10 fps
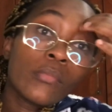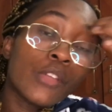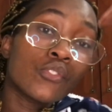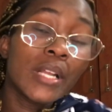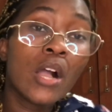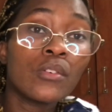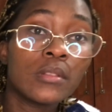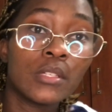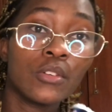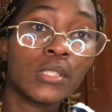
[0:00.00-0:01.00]
So now
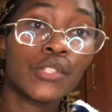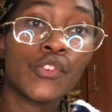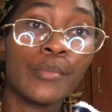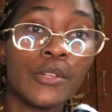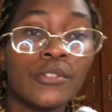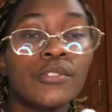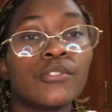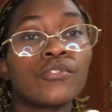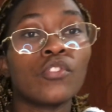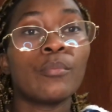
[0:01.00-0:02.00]
the doctor told me,
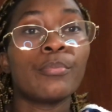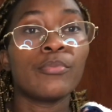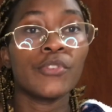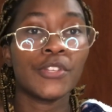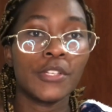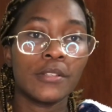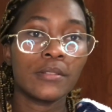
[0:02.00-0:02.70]
stop pushing.